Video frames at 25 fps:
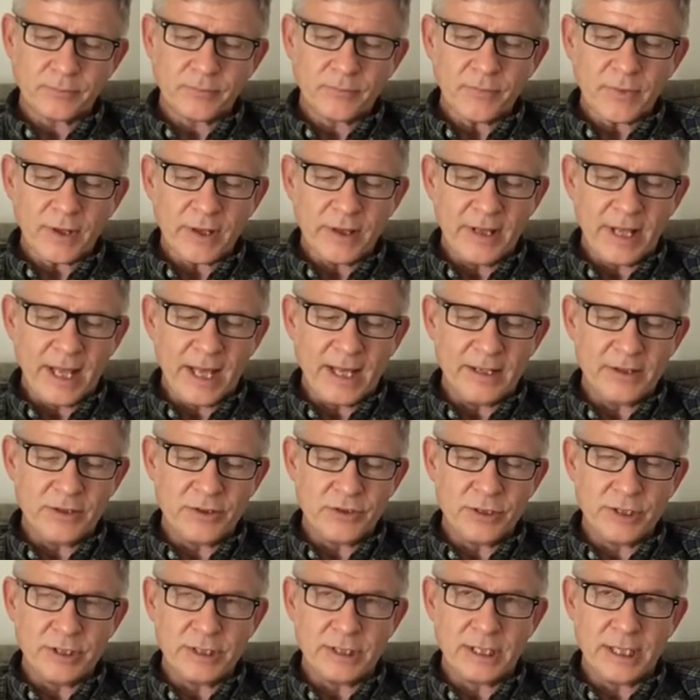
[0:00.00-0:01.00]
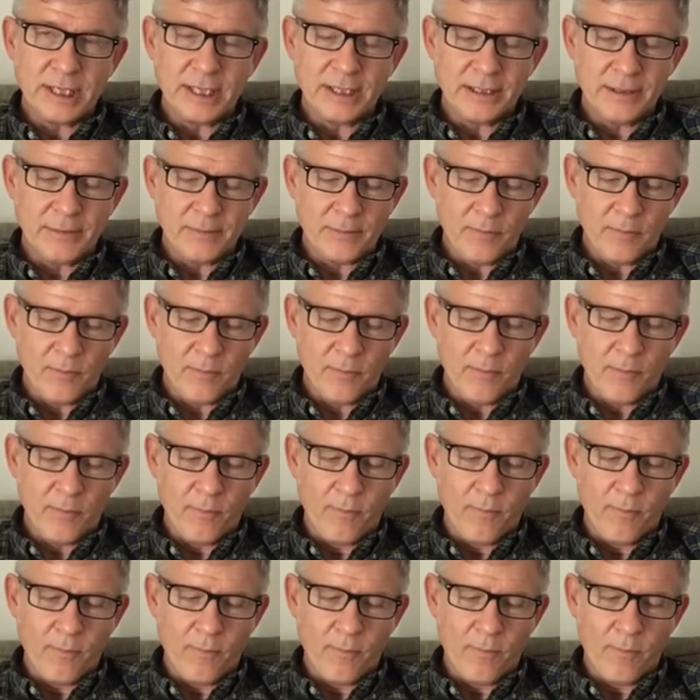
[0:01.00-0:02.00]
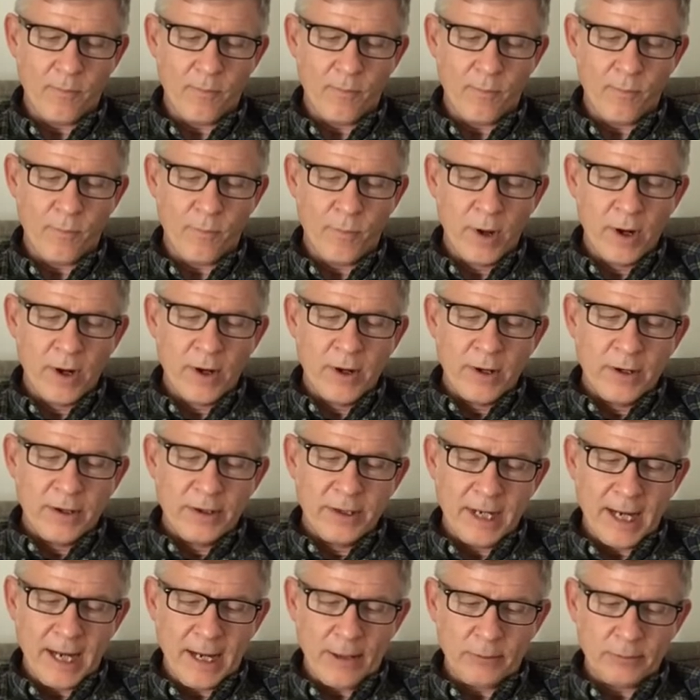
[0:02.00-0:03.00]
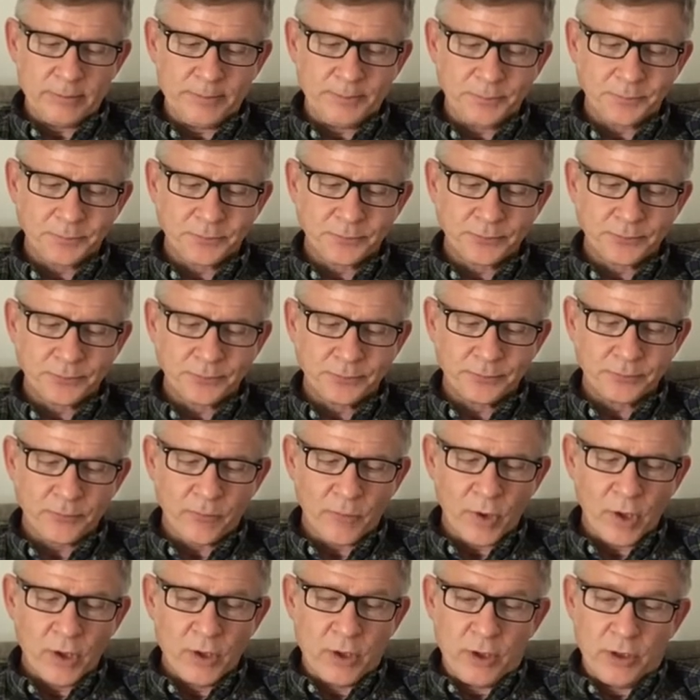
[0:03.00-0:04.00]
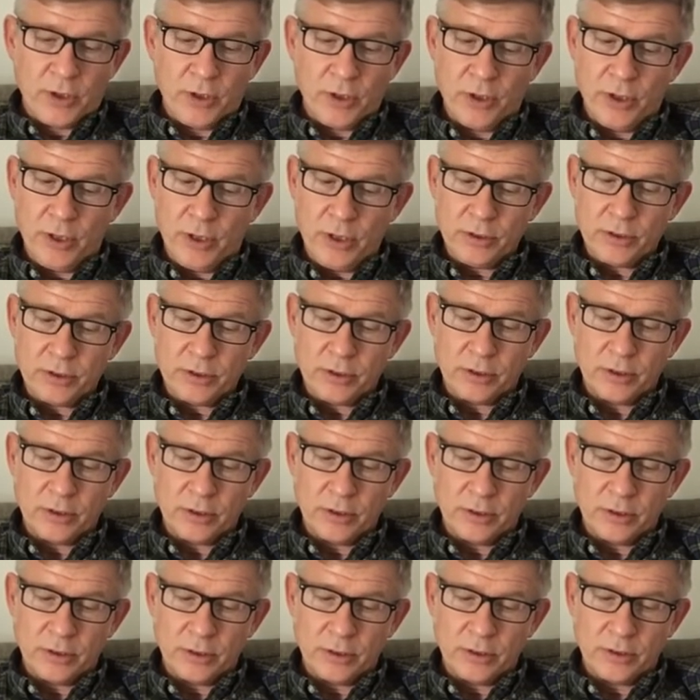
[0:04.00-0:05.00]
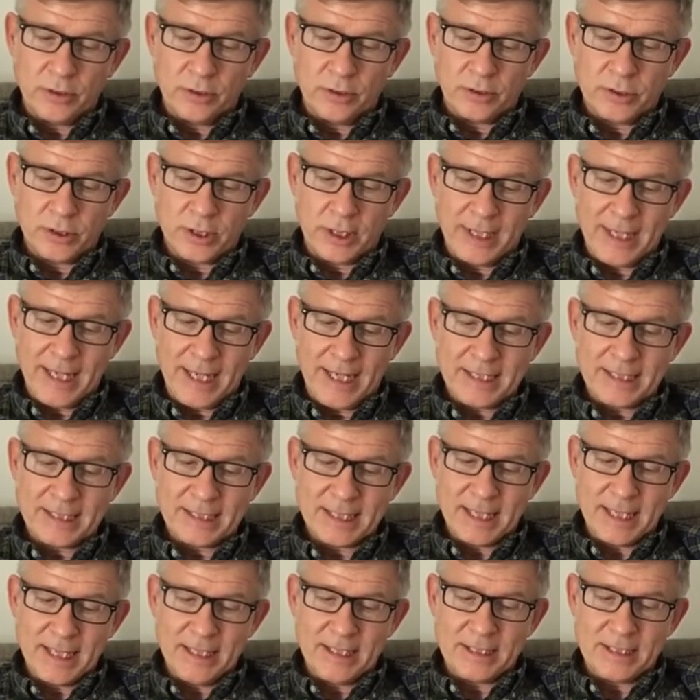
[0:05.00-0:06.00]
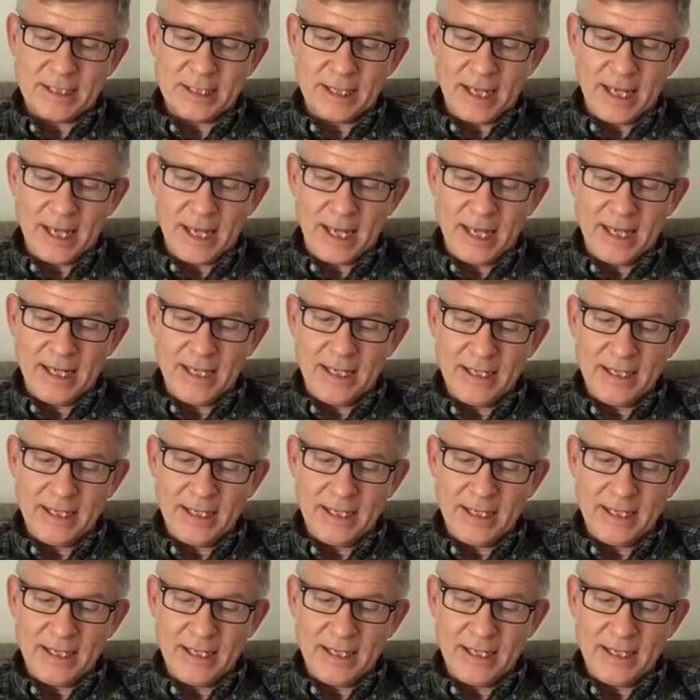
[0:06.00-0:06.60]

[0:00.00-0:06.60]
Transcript: Then she said, "Now, you're not to get into any